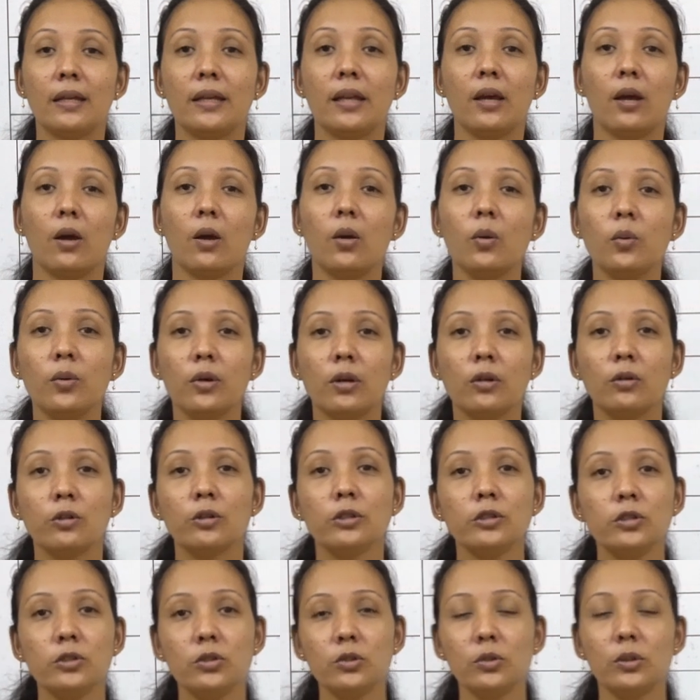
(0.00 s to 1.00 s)
Now we are
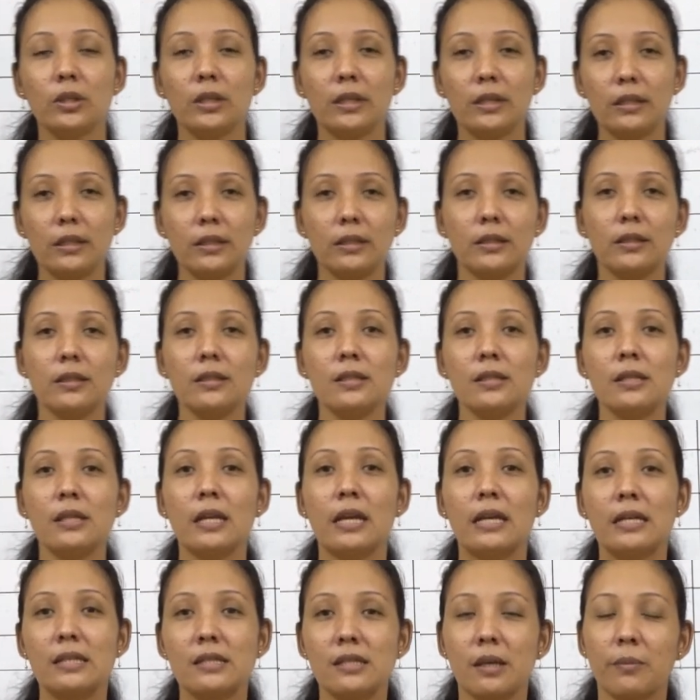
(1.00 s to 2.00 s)
going to
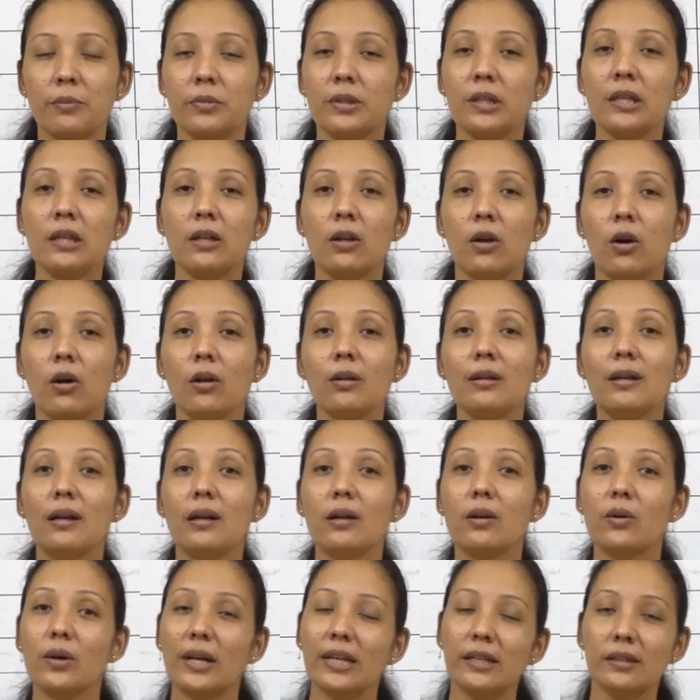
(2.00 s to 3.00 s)
learn something called
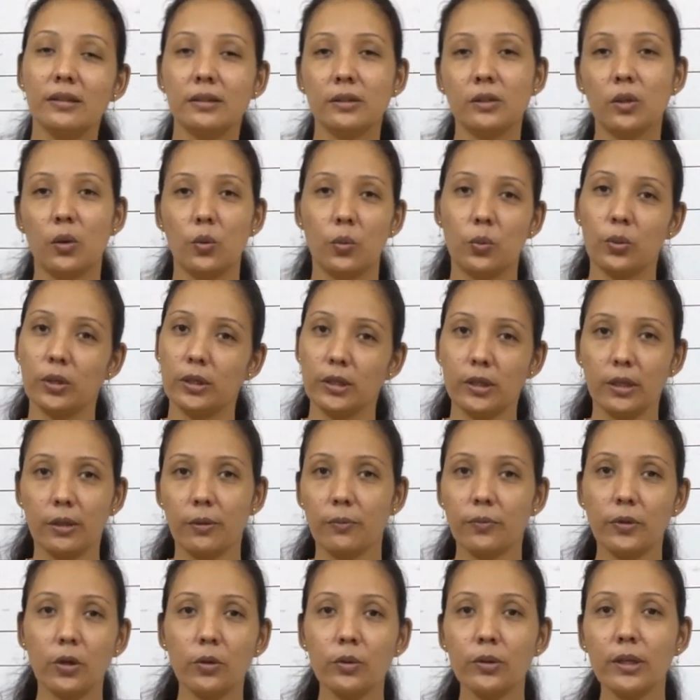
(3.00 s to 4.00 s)
write the word.
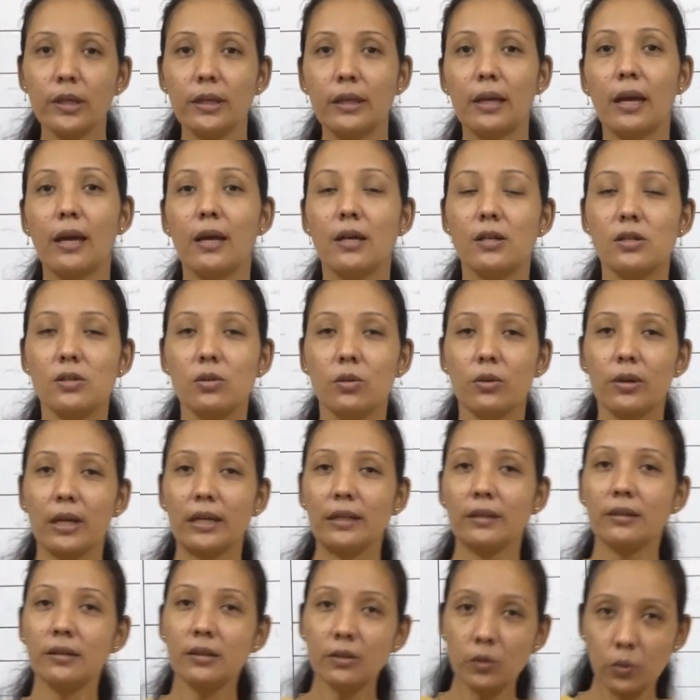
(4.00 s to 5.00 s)
Okay, so
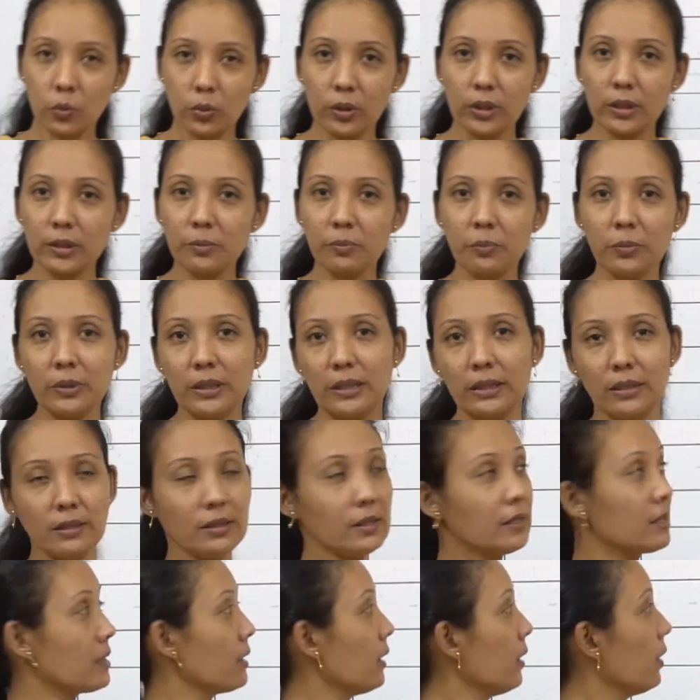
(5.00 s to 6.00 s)
write the word
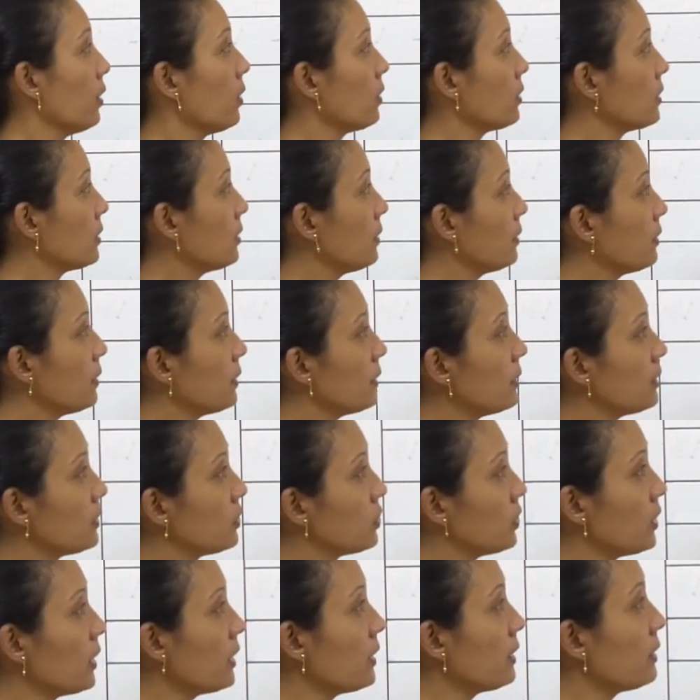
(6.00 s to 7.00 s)
means,
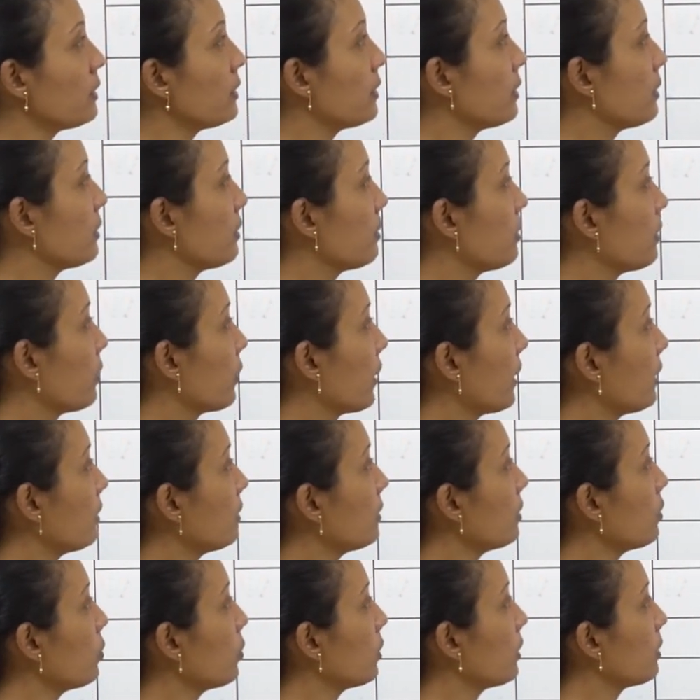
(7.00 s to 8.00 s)
children,
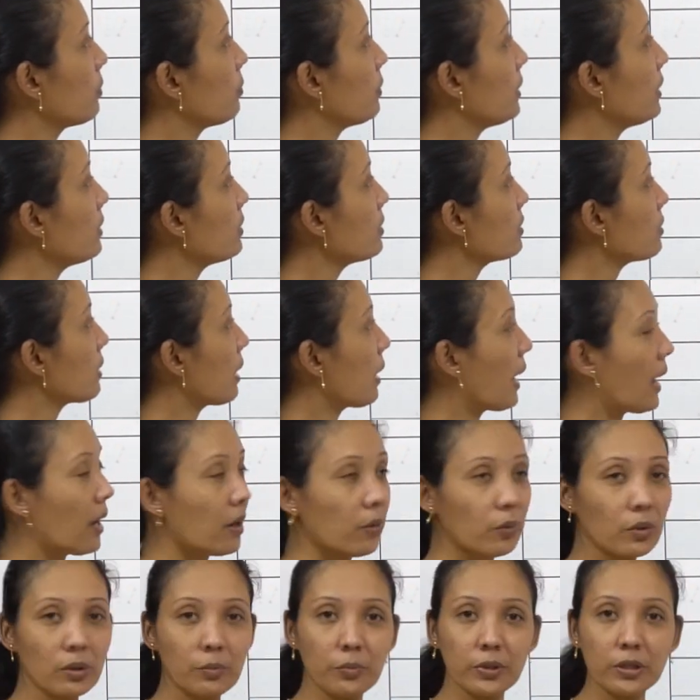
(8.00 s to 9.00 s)
write the word means
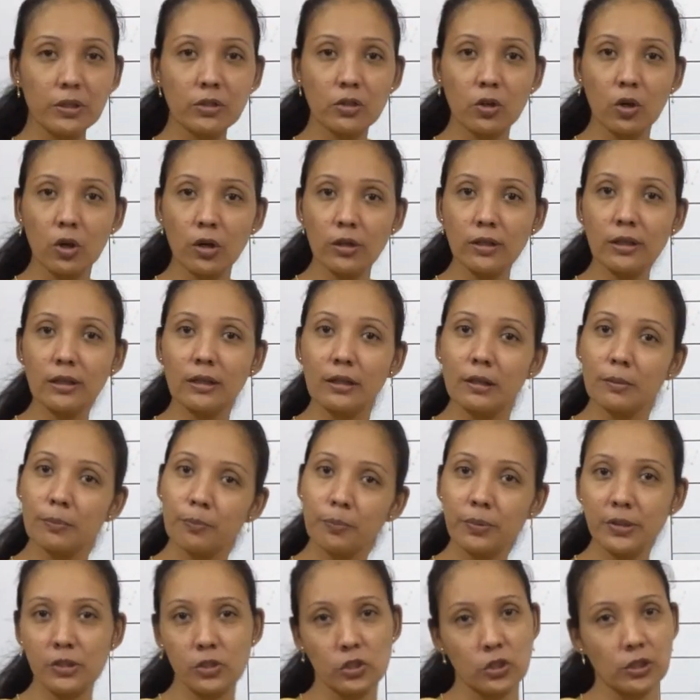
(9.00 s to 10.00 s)
I will be drawing a
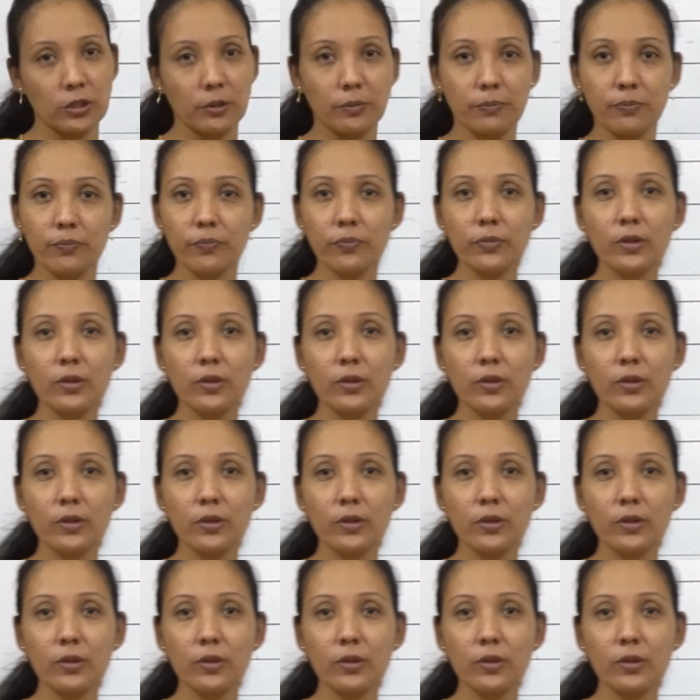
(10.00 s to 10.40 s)
picture.